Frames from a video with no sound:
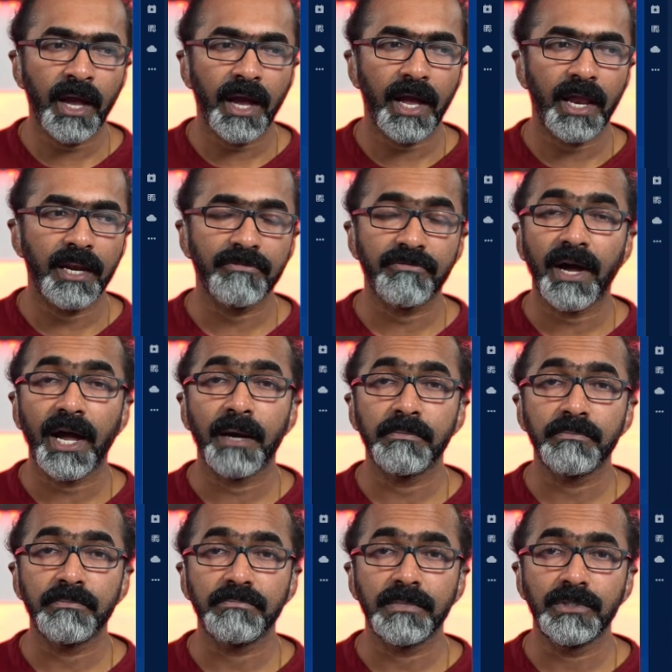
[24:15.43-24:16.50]
And if
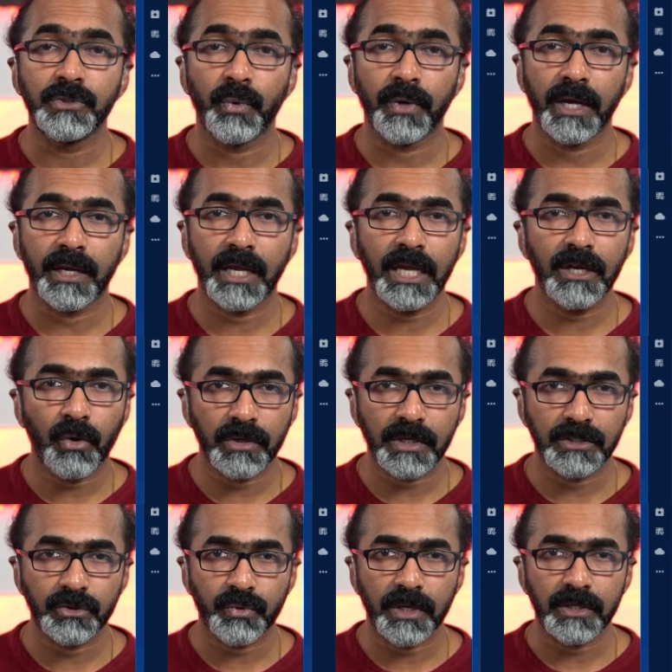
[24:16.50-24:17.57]
I'm doing a keynote
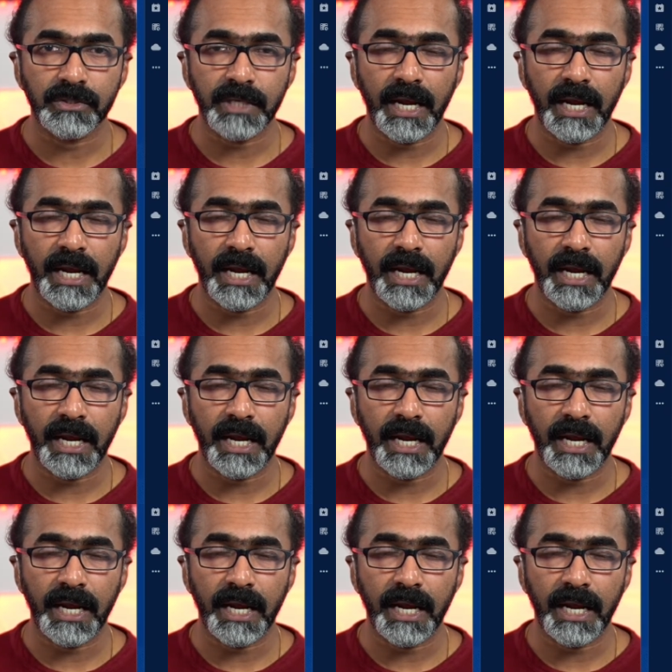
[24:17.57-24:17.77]
address,